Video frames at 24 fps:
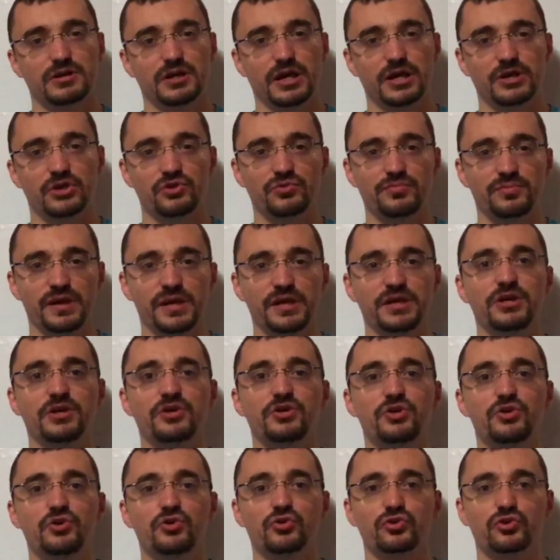and you make
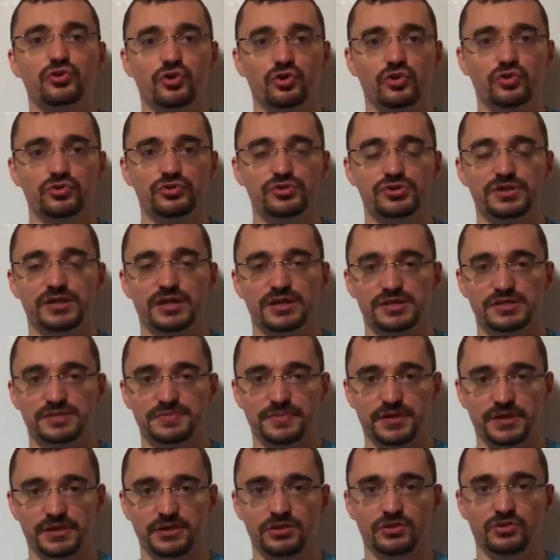it your goal to get as
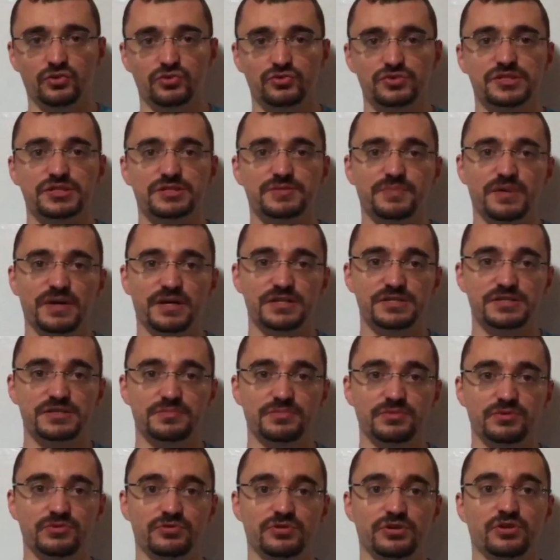many no's as
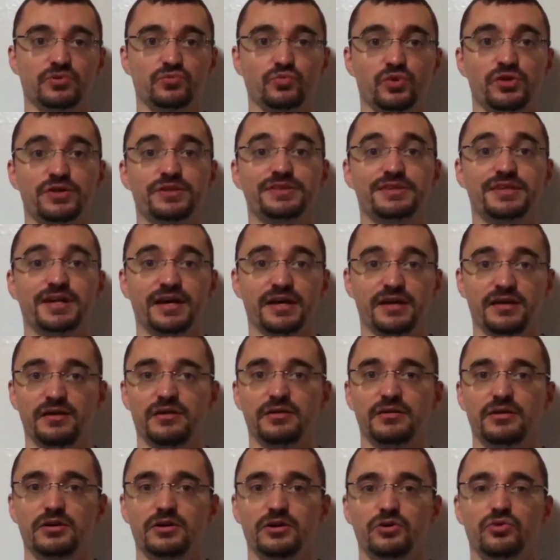possible in one
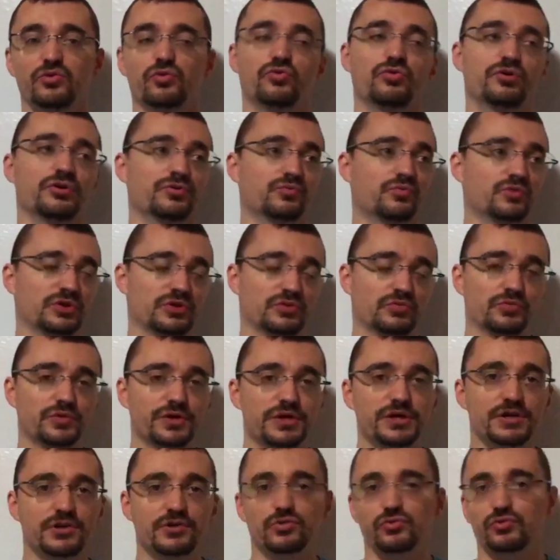day or in one
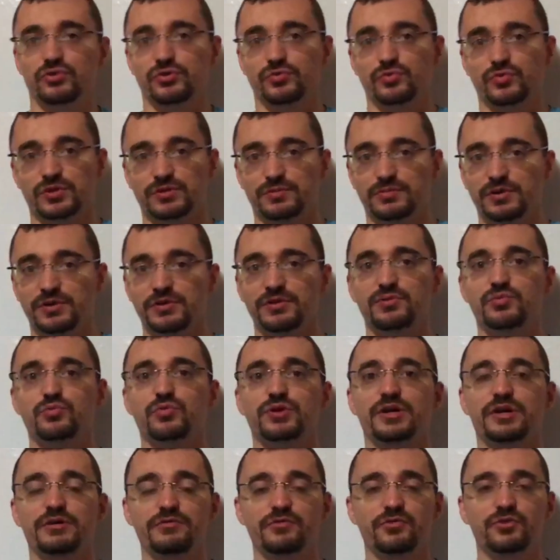week or in one month,
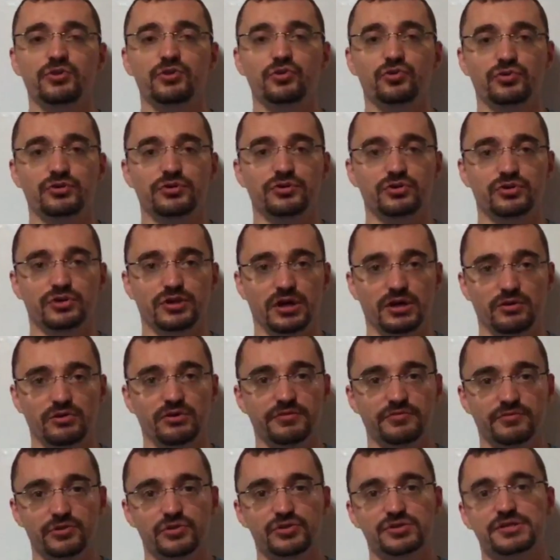whatever you,
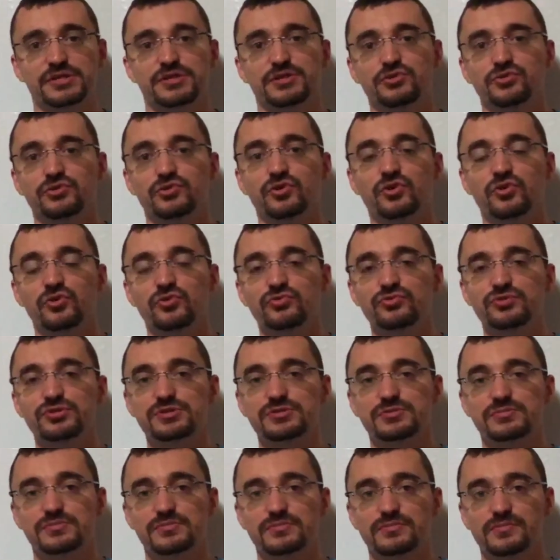however you set your goals,
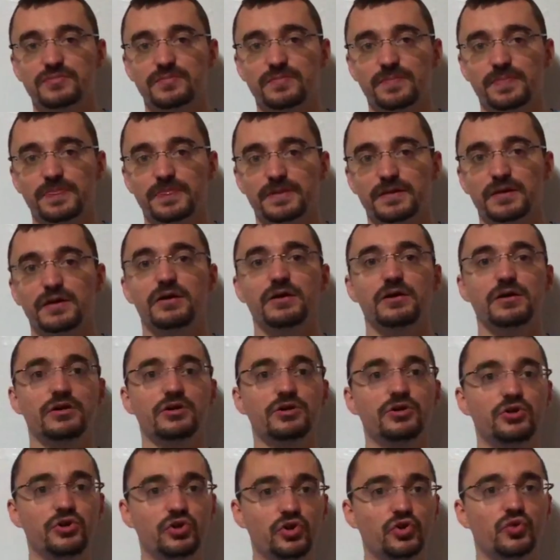
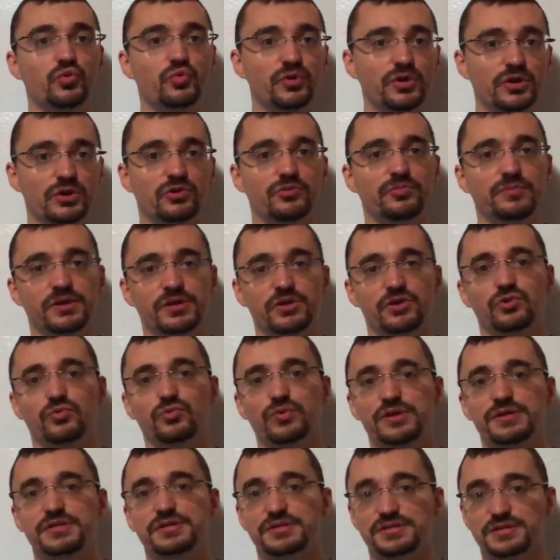you will make your
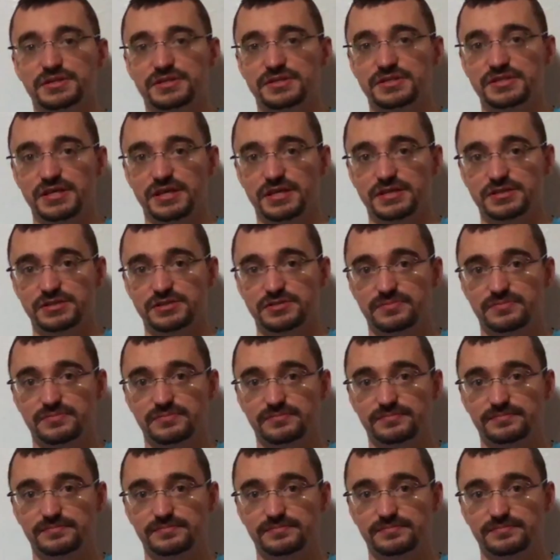way to success.